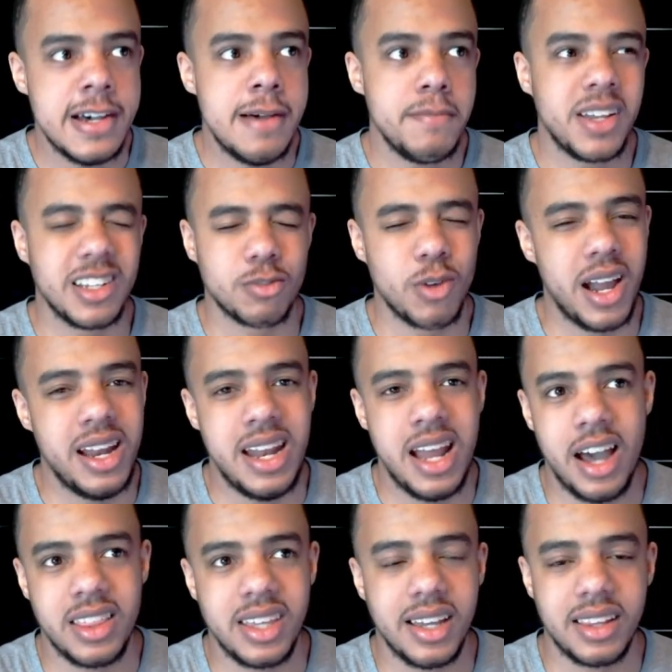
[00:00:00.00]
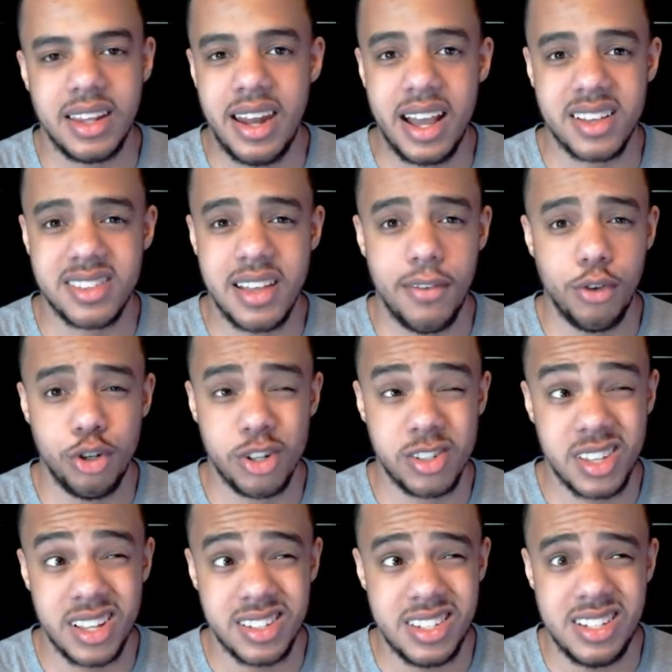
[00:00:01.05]
Because right now, I think at the next level, you're just
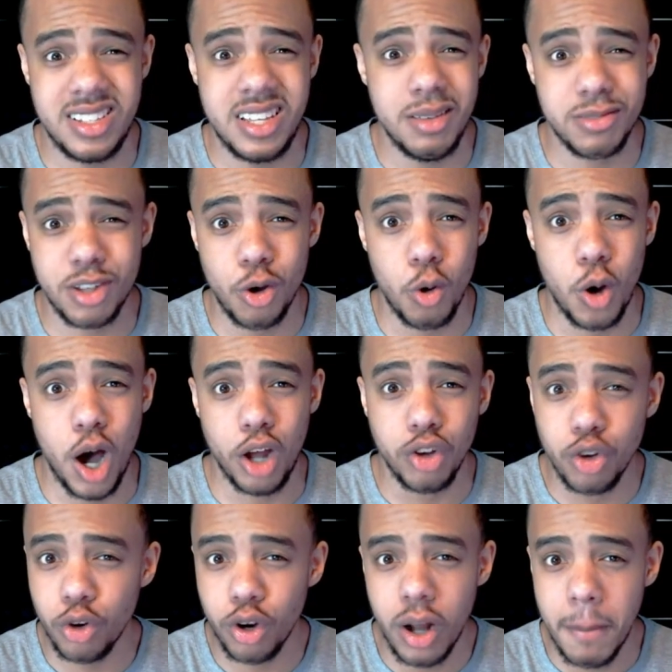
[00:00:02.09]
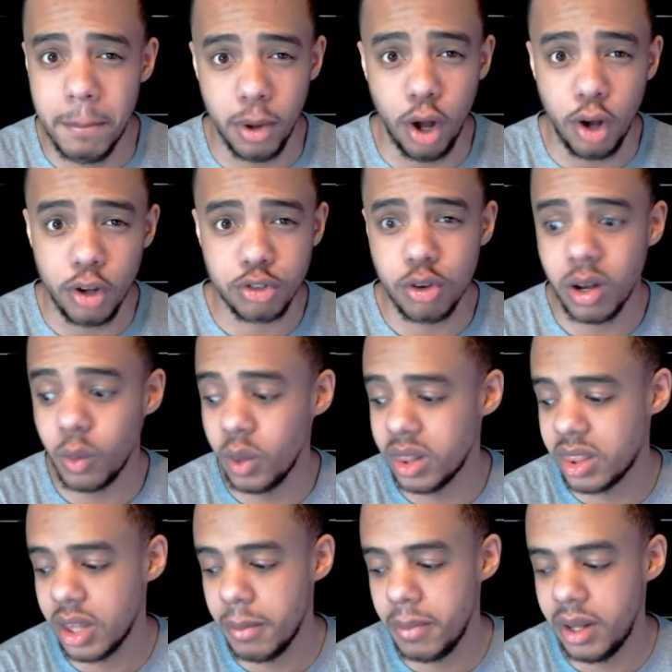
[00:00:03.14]
going to see teams go under a ball screen with
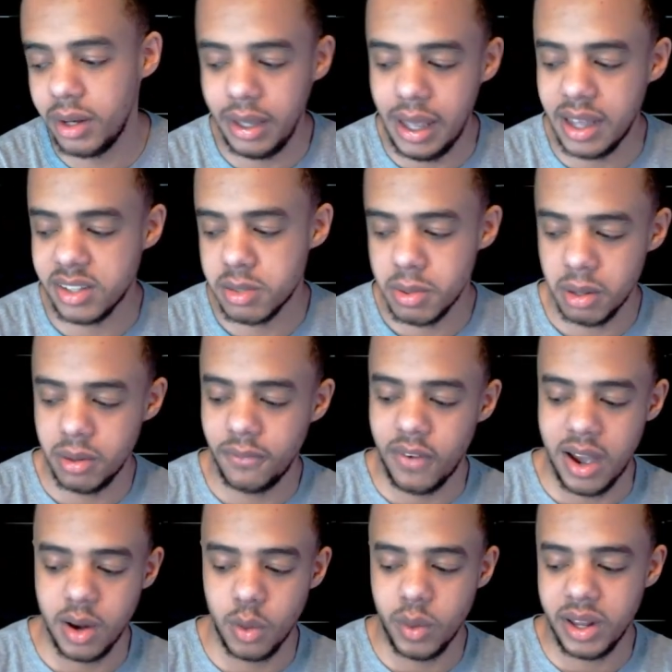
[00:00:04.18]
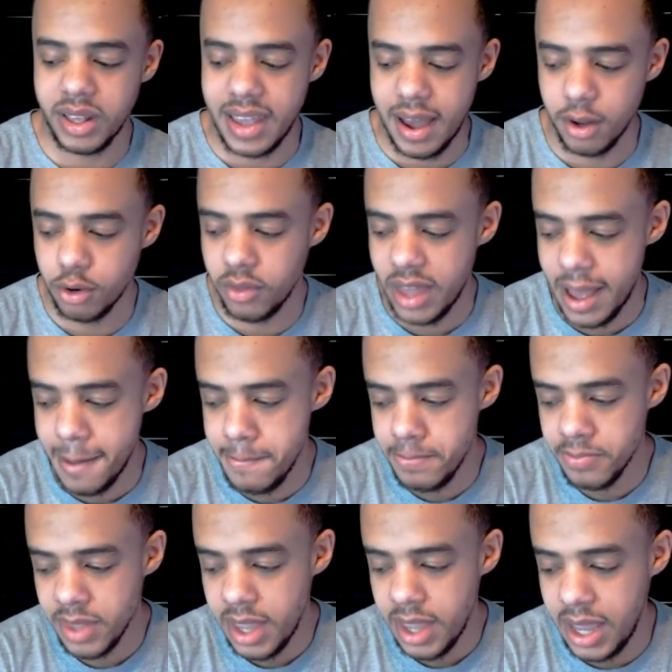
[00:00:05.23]
them, and he has to be able to find a way to counter that.
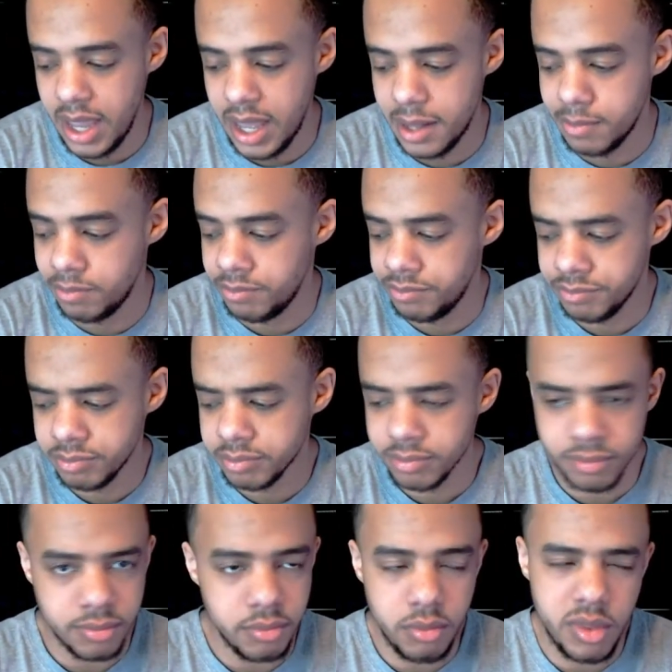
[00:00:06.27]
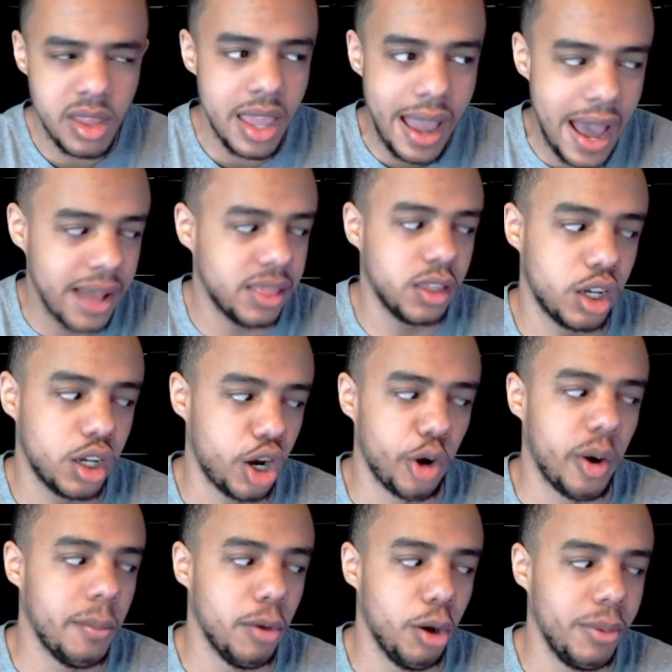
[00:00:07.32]
And at
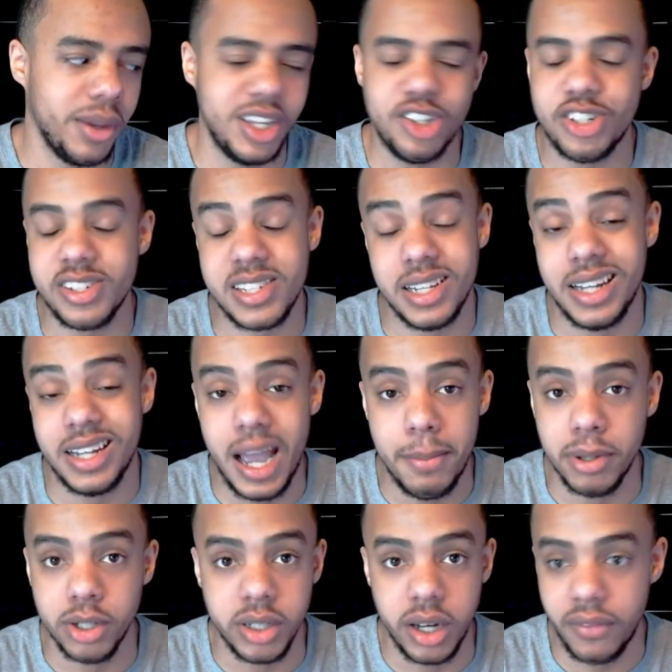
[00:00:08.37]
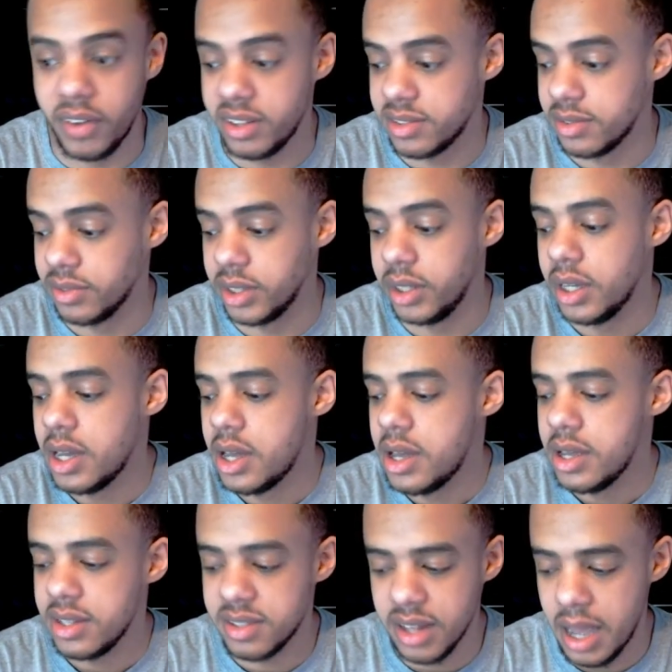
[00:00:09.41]
current moment, he's just a liability defensively.
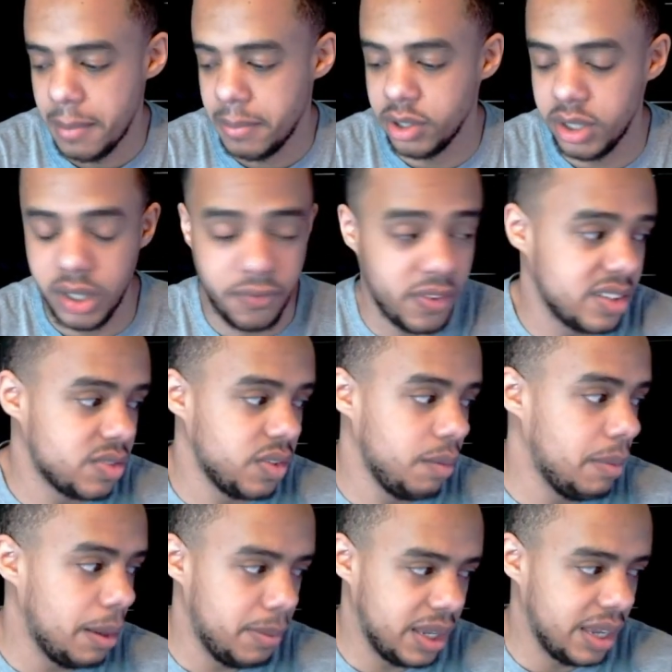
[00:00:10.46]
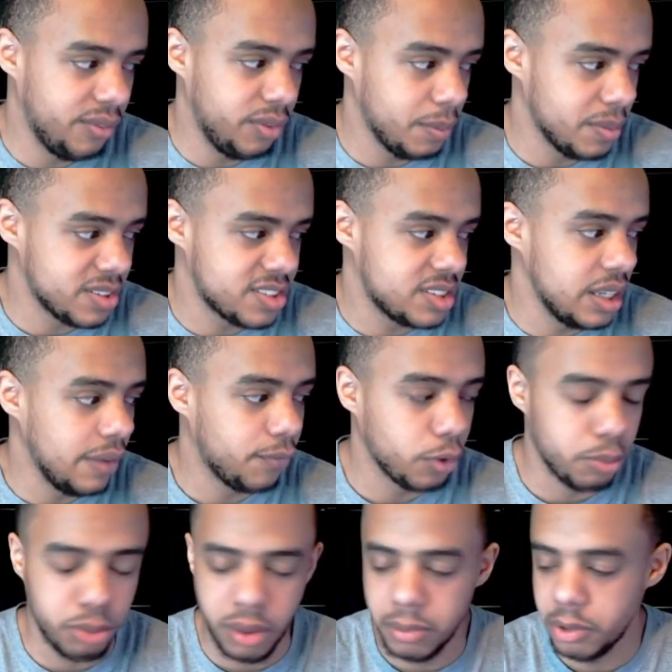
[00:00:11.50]
He's a liability defensively. Maybe giving him a C for
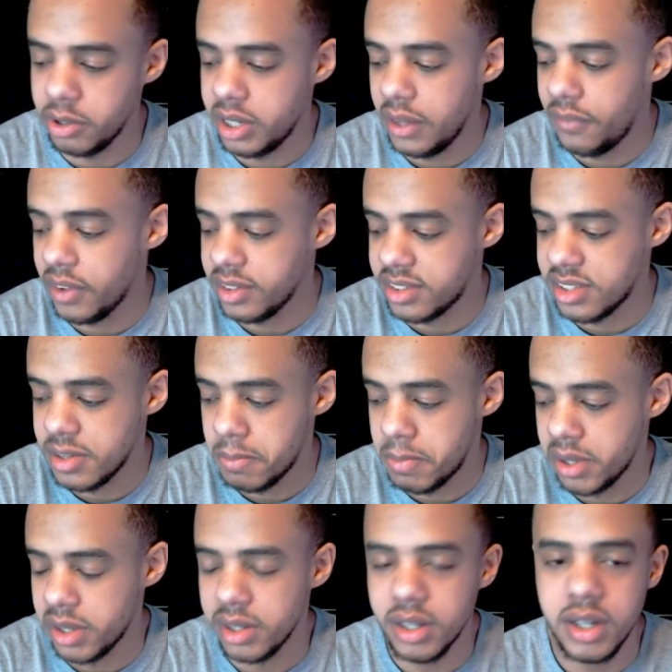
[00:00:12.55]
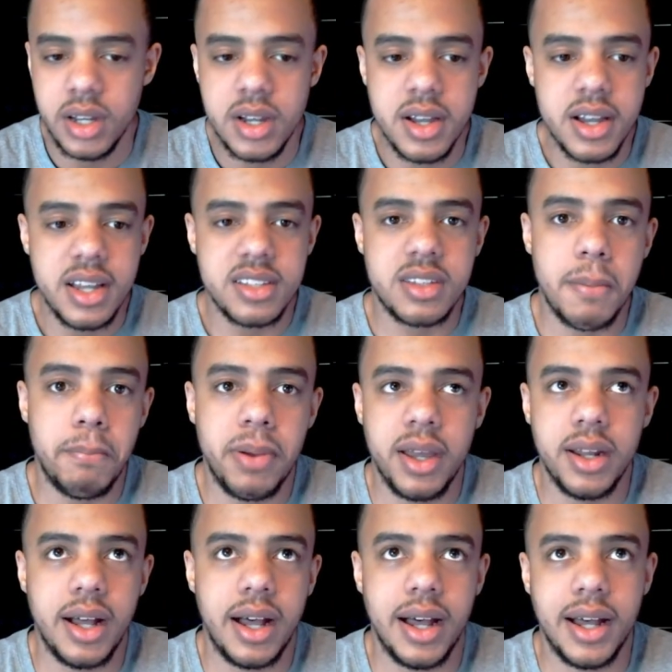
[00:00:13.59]
perimeter defense is a bit
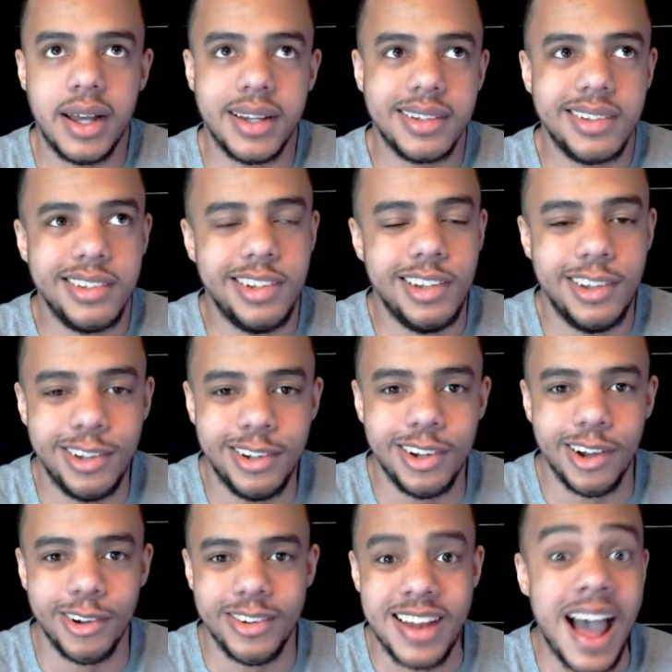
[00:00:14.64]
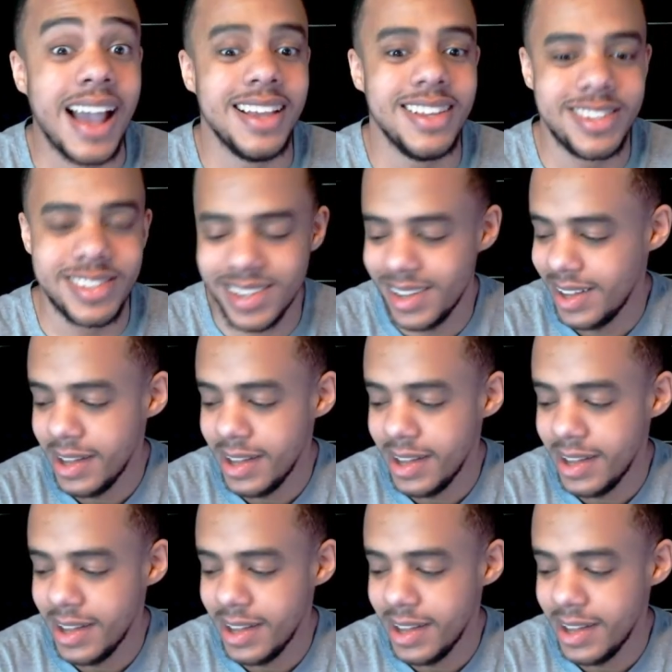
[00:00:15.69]
nice.